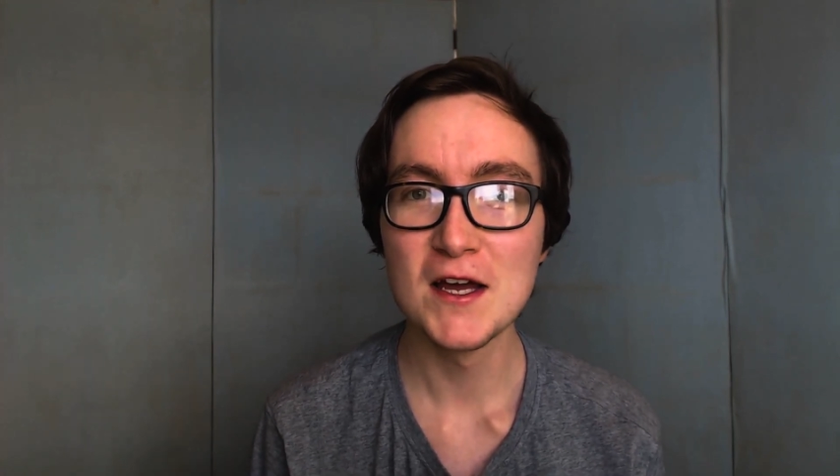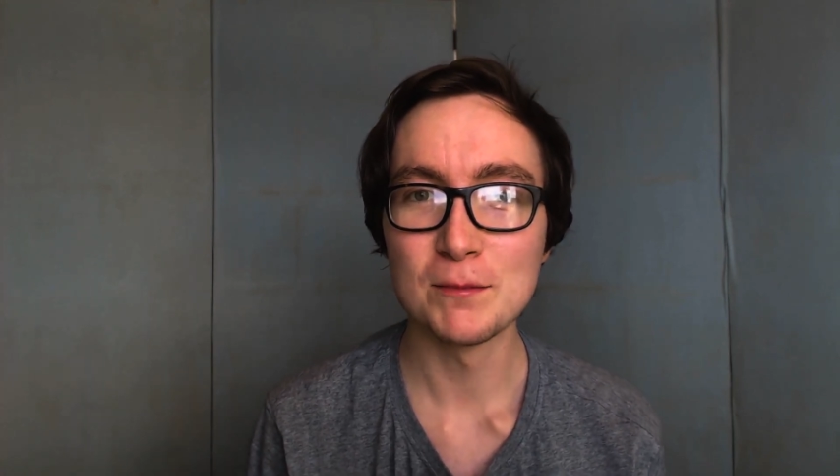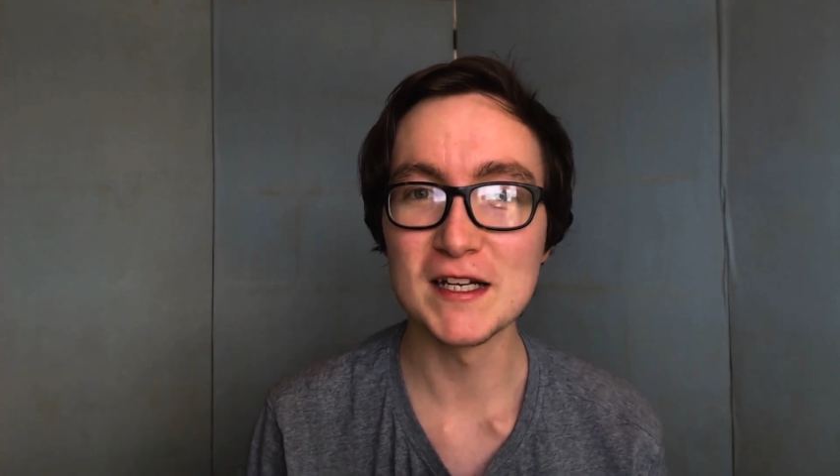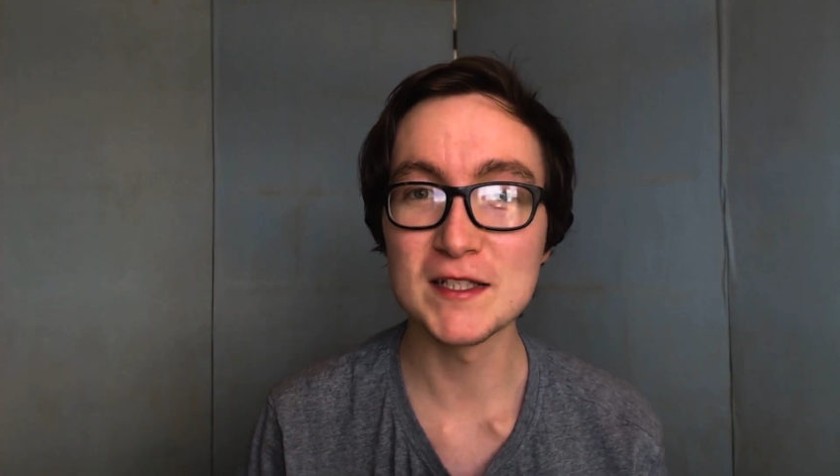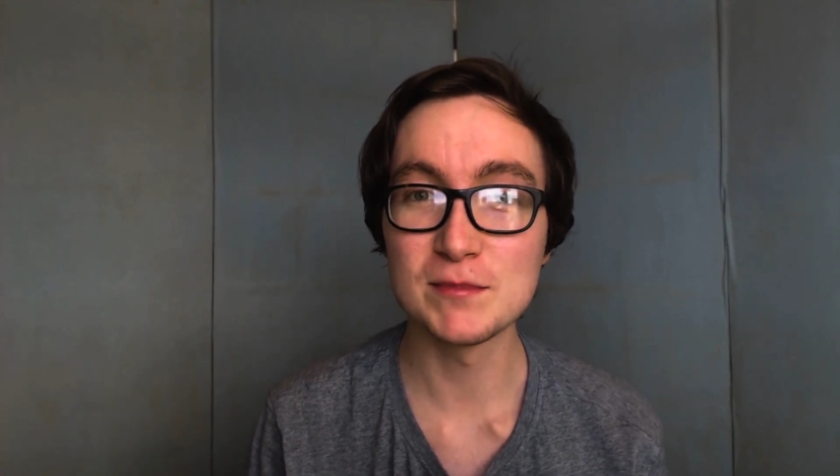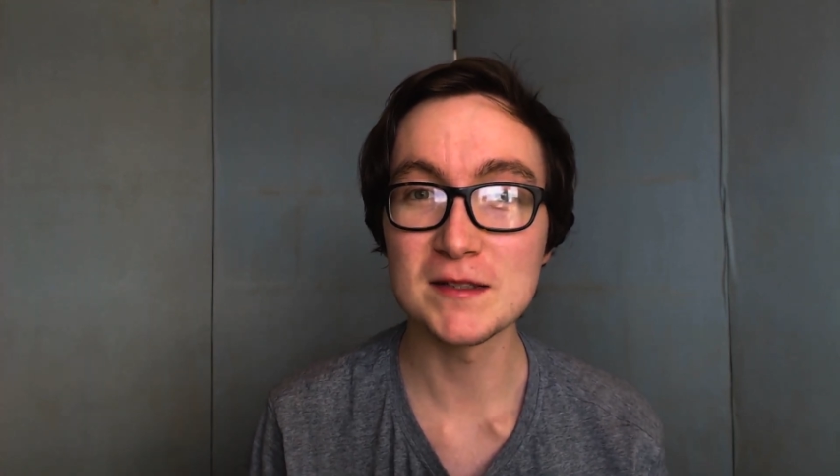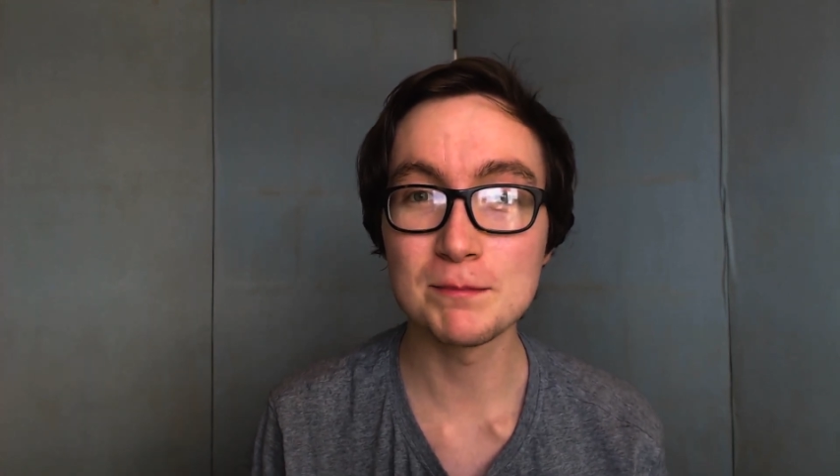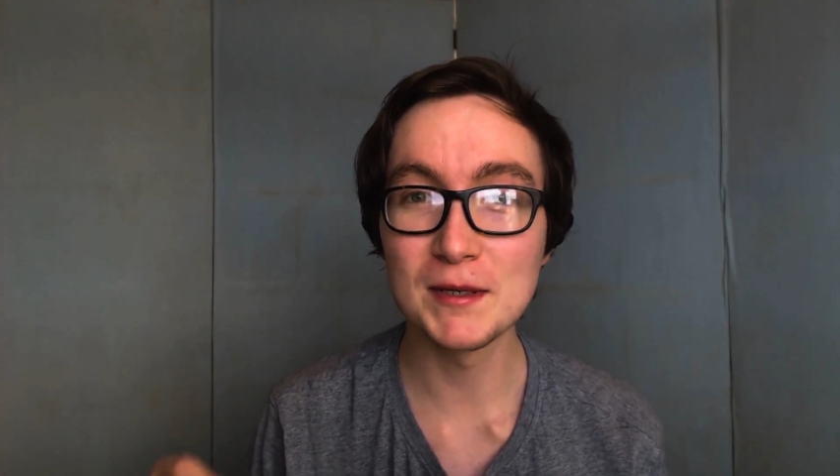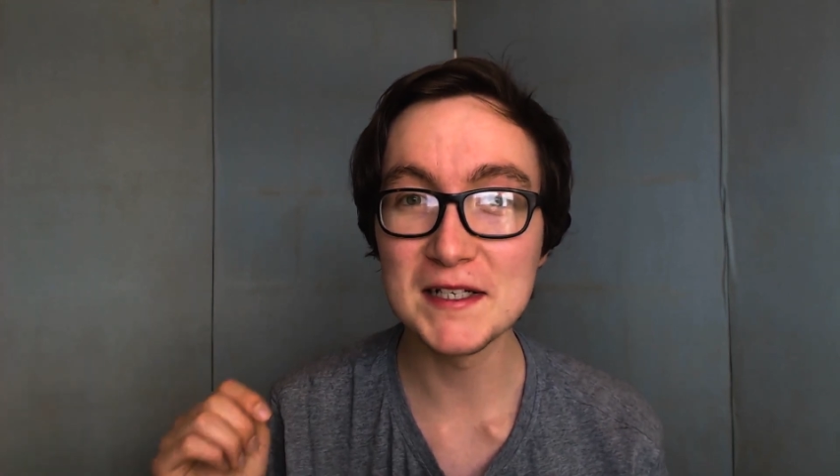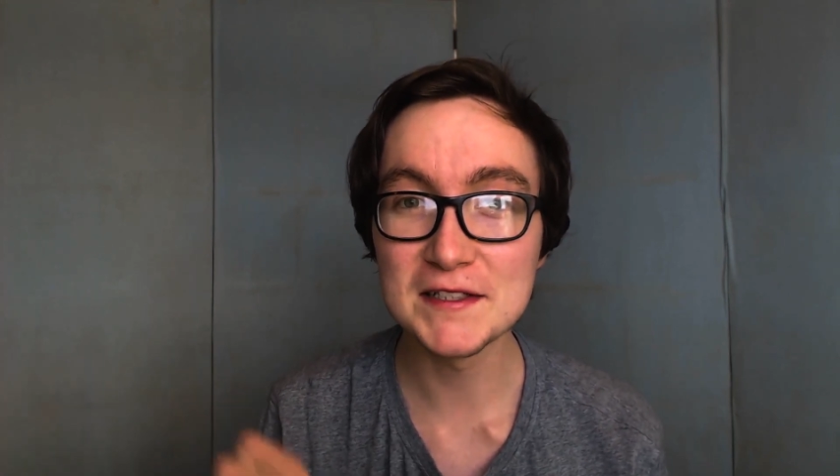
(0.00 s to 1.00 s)
Please, please,
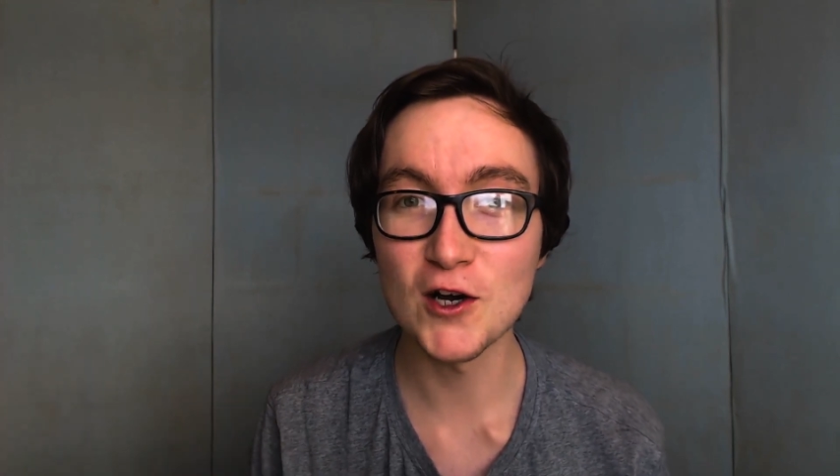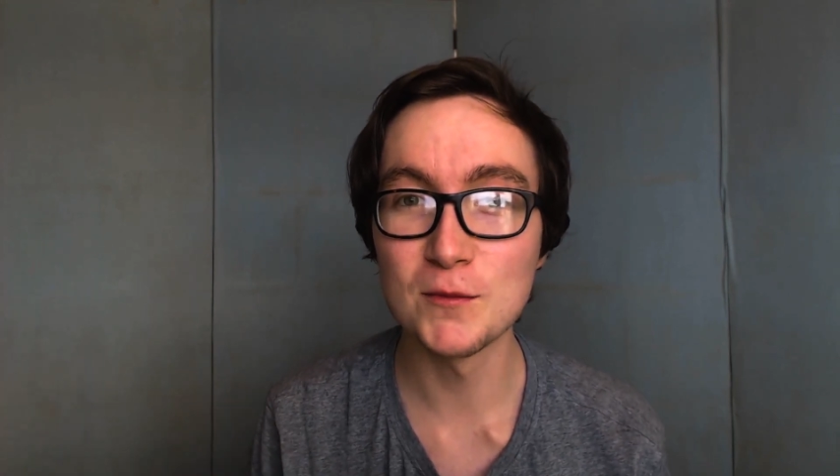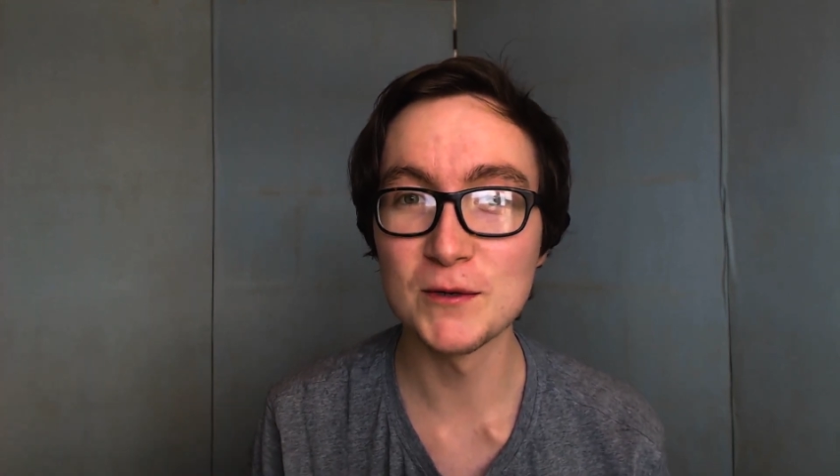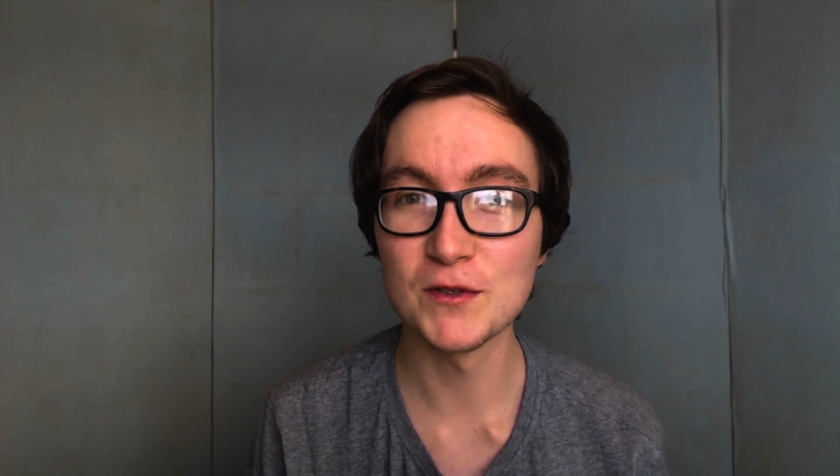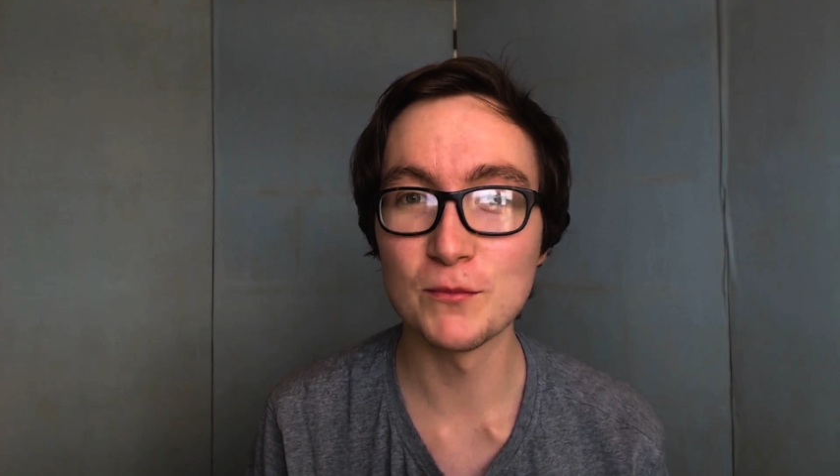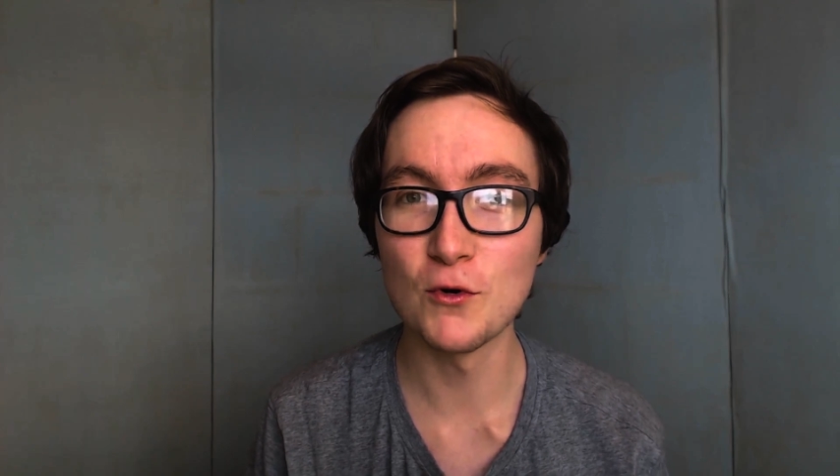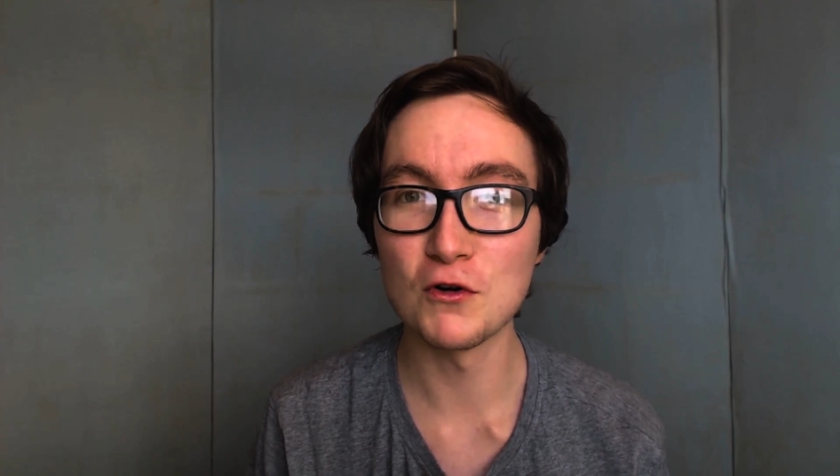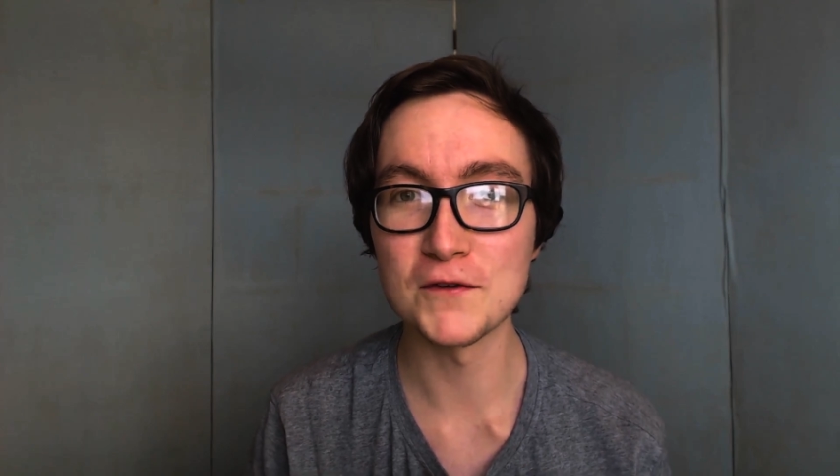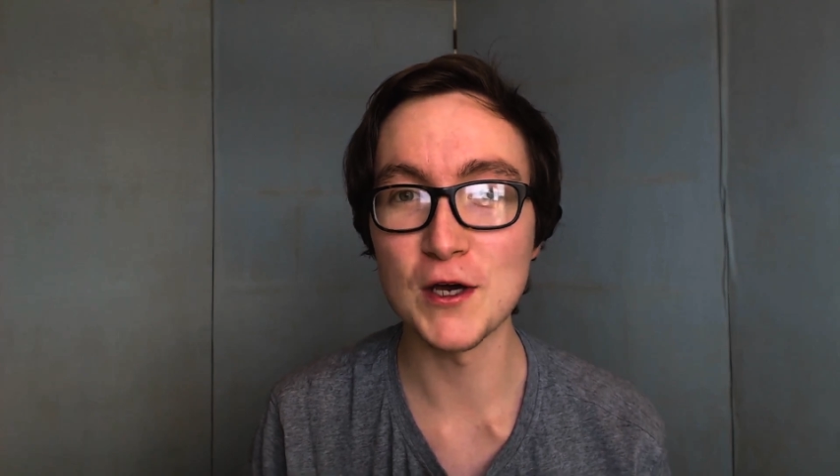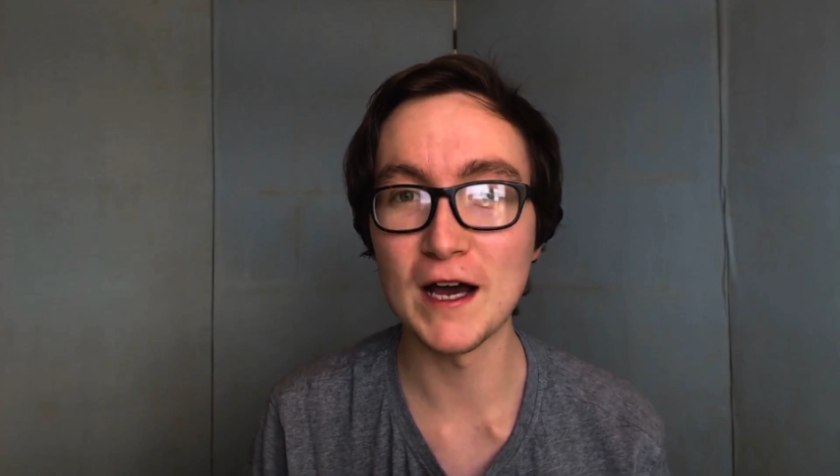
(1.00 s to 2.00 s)
please comment with more
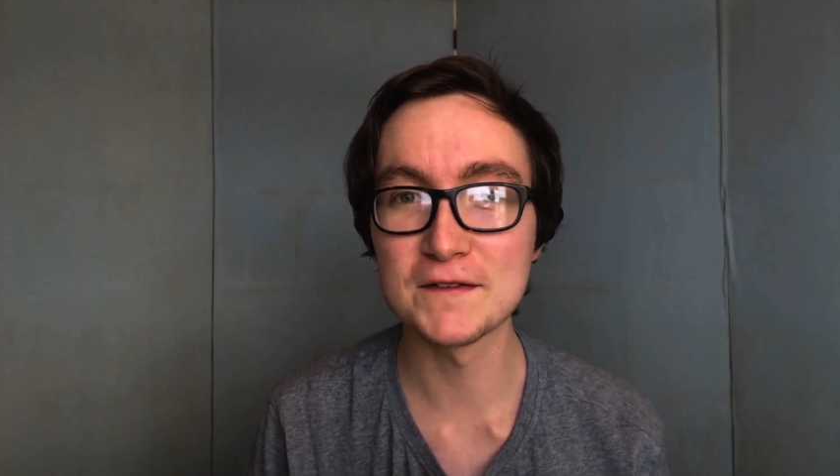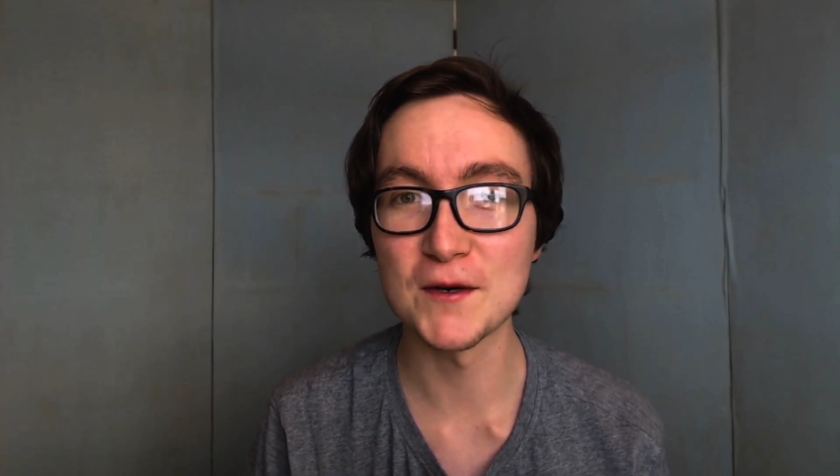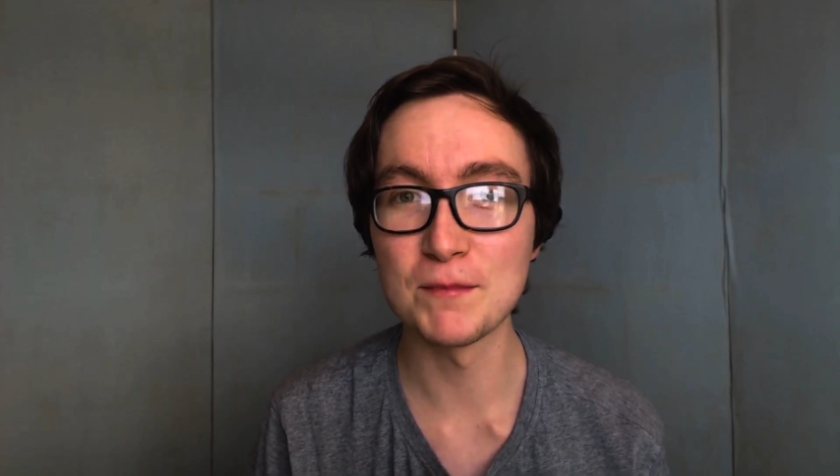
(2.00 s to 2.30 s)
if you have some,